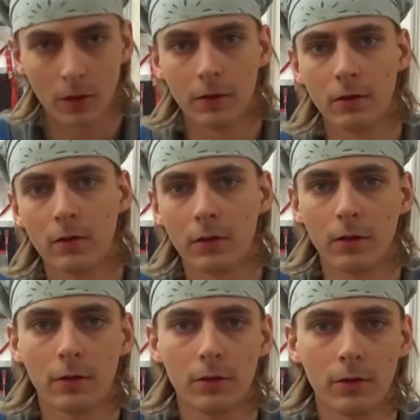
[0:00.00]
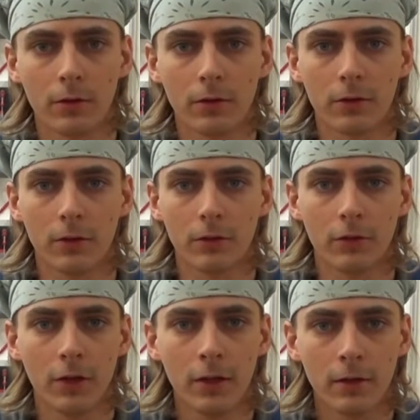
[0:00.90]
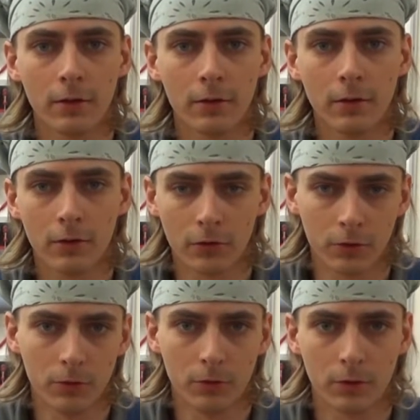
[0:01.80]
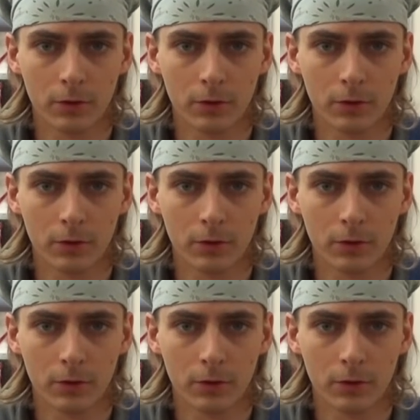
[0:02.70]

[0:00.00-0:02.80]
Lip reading: and on the ceiling, so you